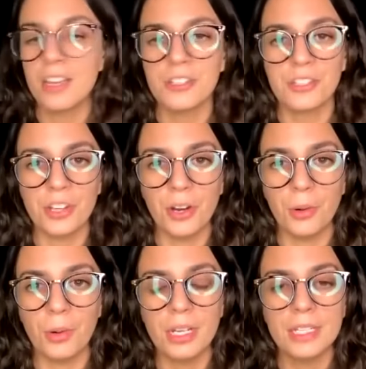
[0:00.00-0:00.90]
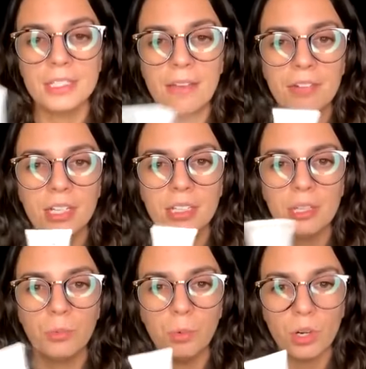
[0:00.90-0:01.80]
So
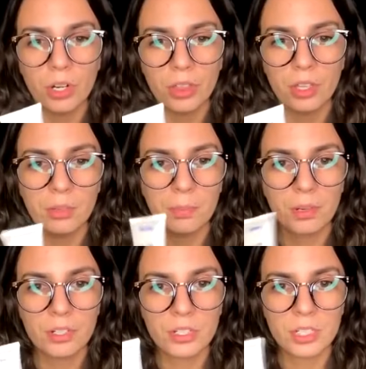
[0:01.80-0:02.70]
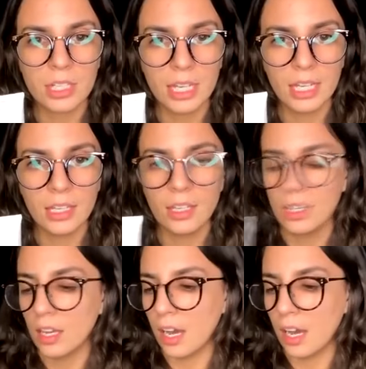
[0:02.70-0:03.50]
definitely worth purchasing.